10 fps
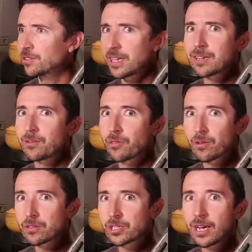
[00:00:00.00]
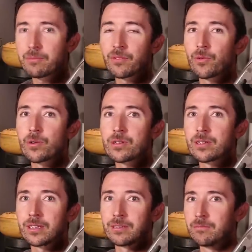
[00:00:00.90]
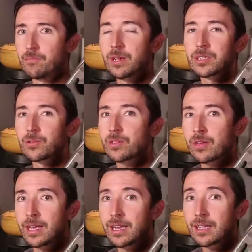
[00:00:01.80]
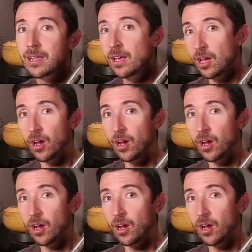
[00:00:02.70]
second or third shot before you can make sure that you hit it,